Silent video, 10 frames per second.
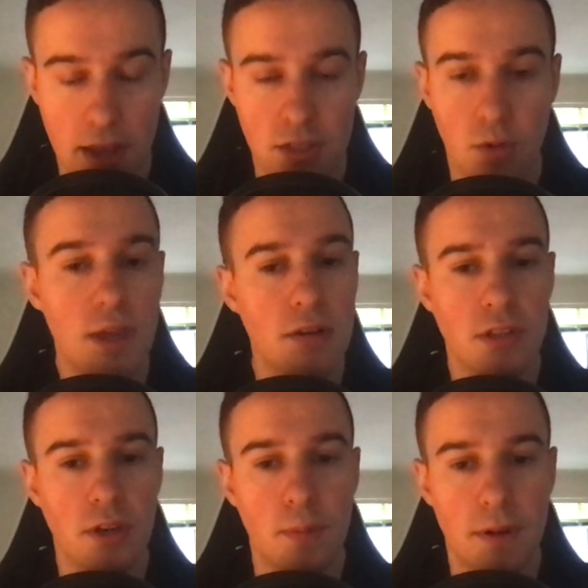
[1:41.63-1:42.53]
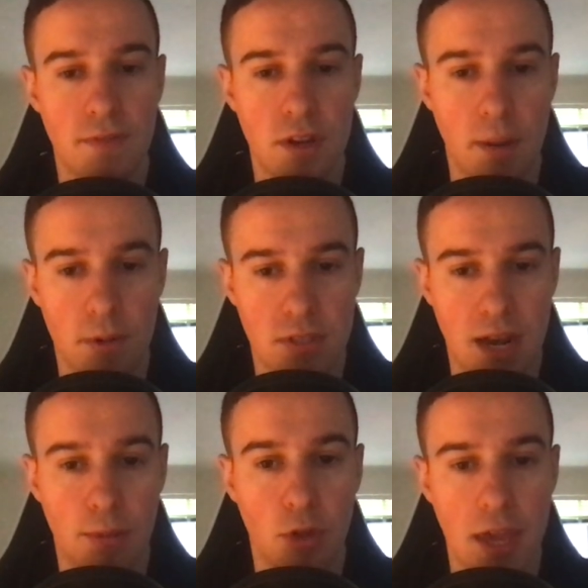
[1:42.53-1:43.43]
So here's a little bit of the numbers that
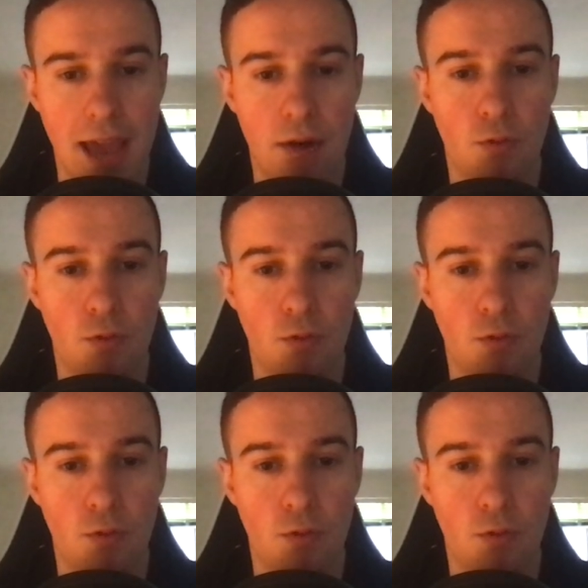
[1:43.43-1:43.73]
I'm looking at